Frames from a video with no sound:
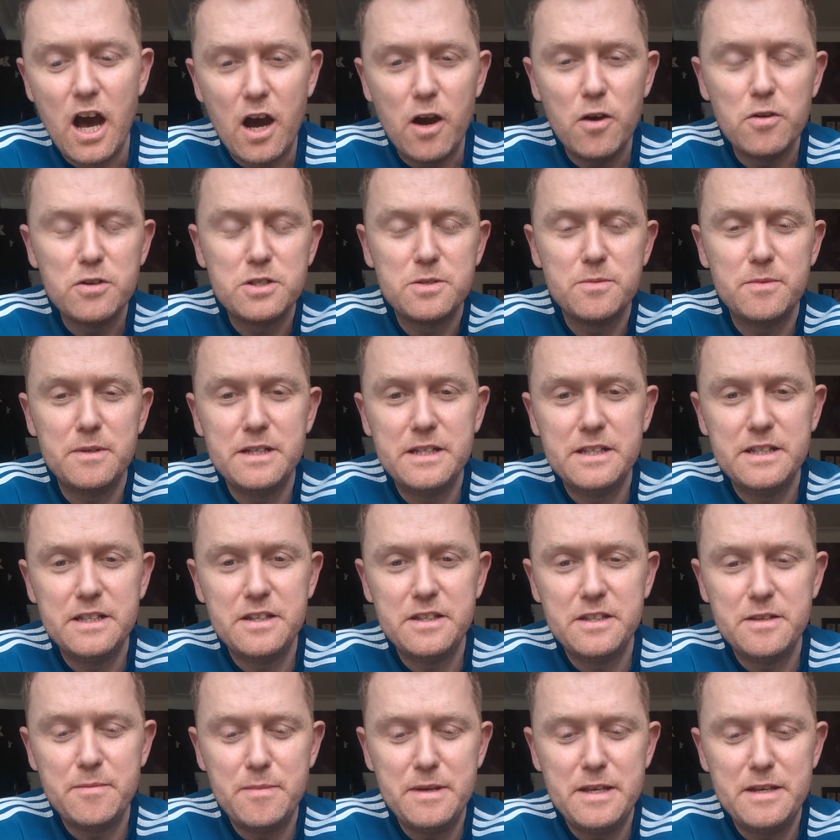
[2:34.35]
Ultimately,
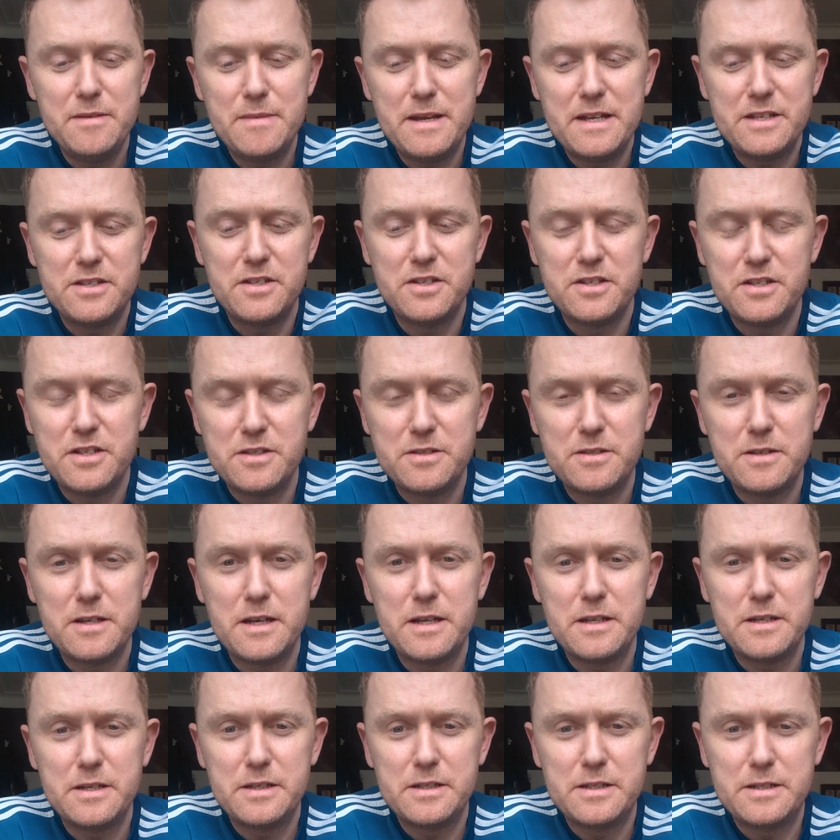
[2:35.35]
the main message is
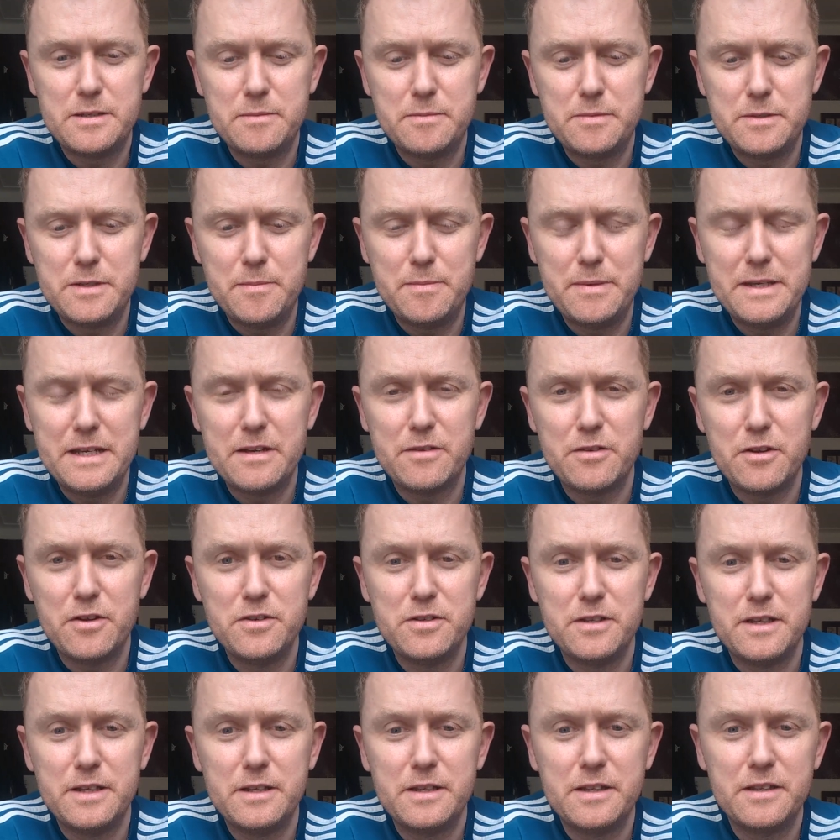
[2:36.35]
to be
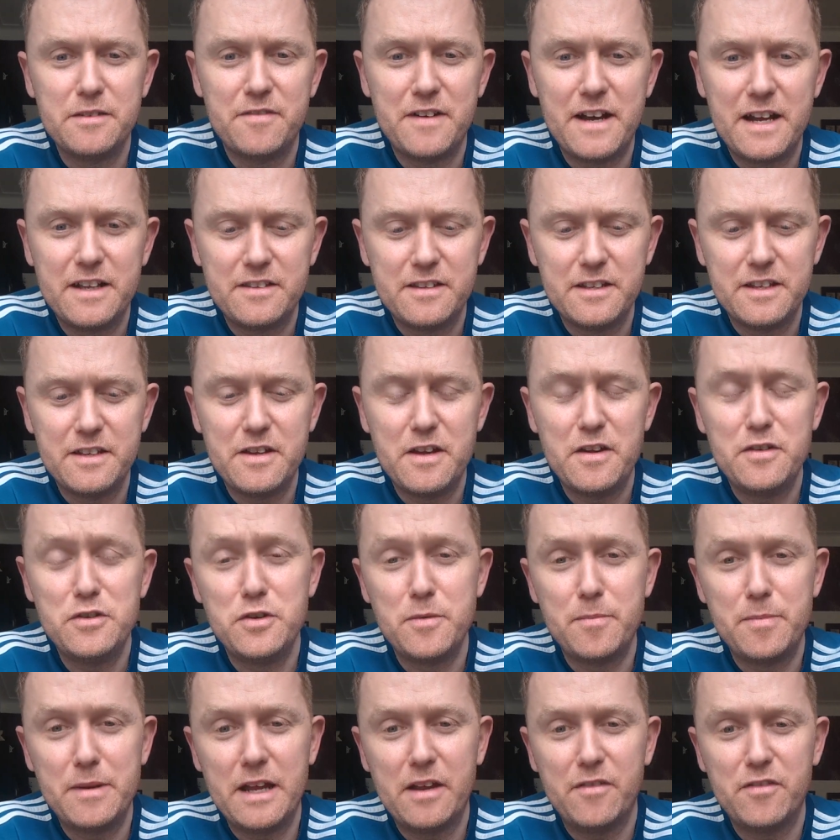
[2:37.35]
around like the fact that in
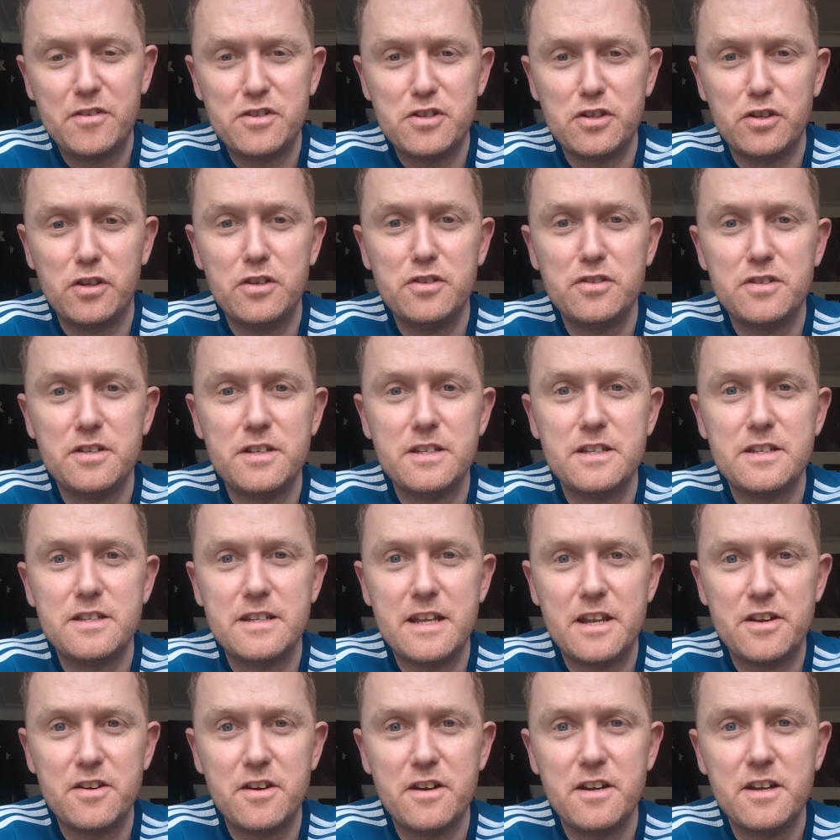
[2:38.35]
your breakfast, your lunch and
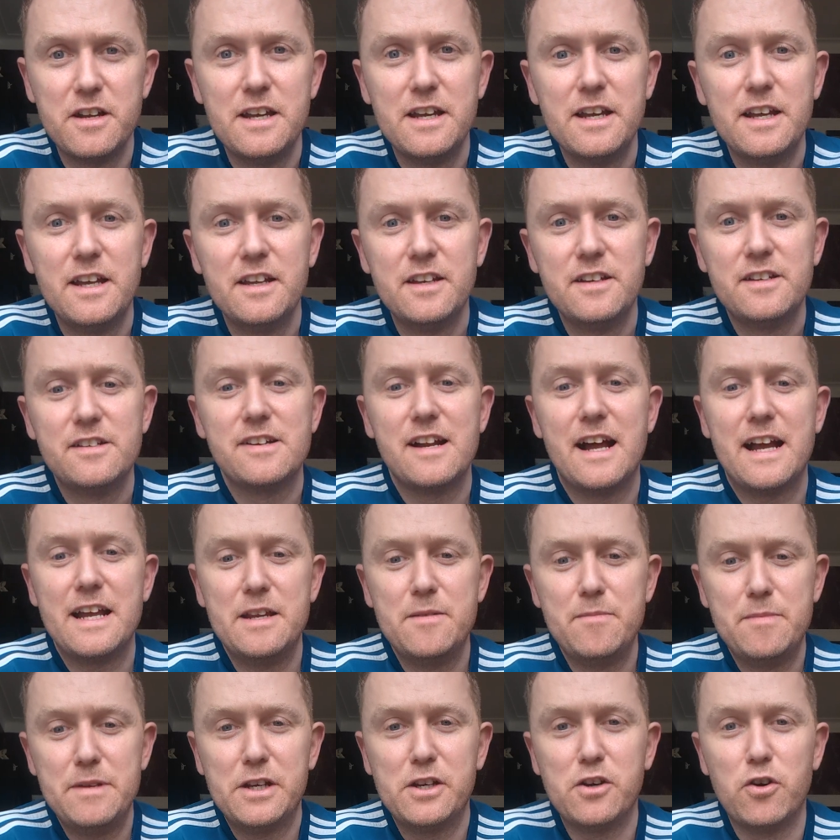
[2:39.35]
dinner, try
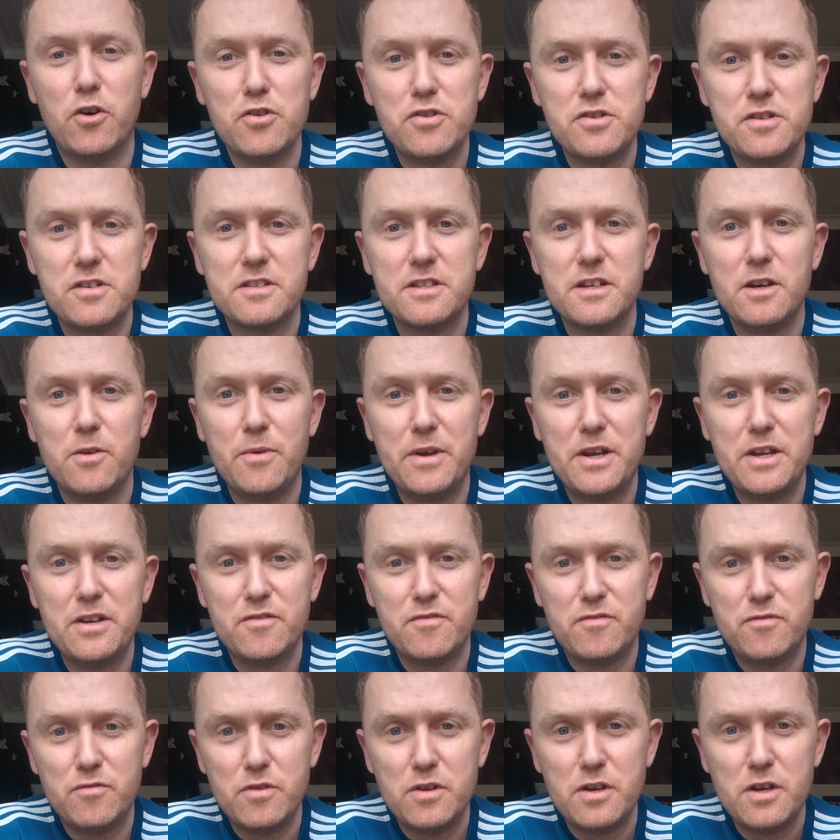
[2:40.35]
and be consciously aware
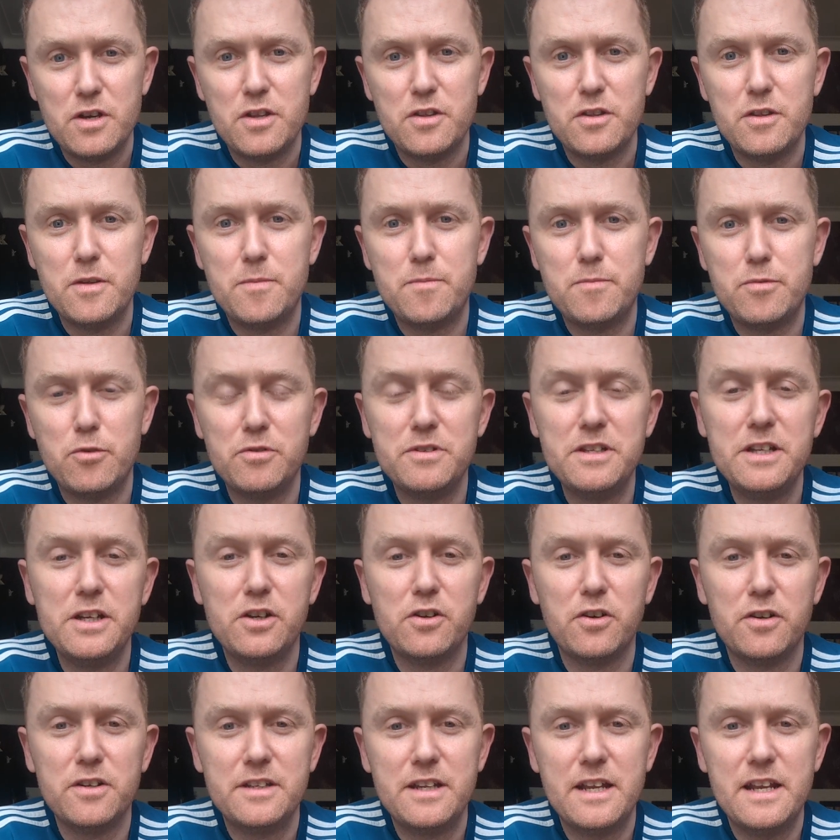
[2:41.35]
of the protein
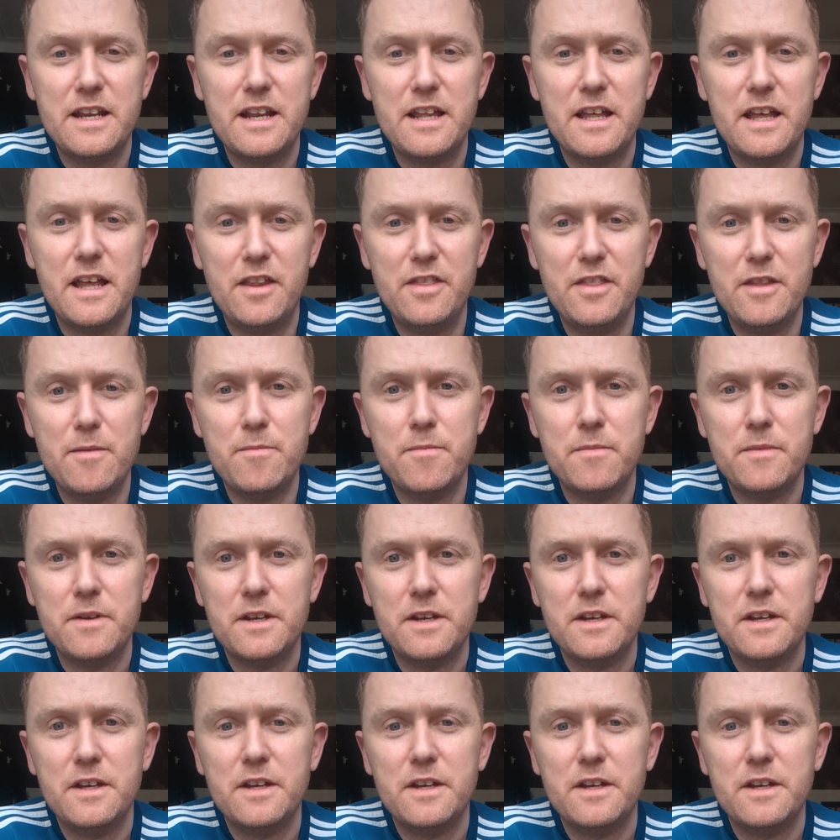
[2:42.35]
content in them.